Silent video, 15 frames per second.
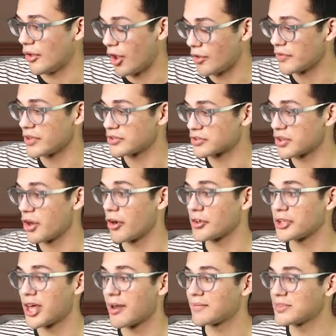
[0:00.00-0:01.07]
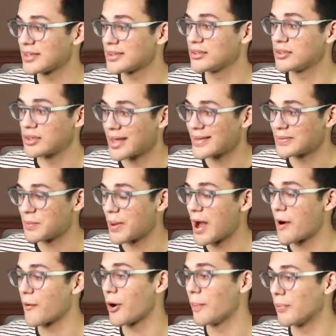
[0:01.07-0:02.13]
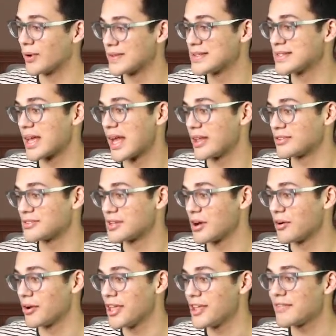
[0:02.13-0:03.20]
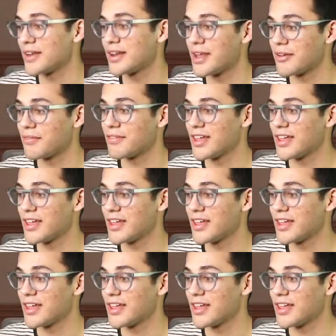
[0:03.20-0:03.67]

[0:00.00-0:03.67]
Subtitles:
on this go, so I have to get the power up once again. So even if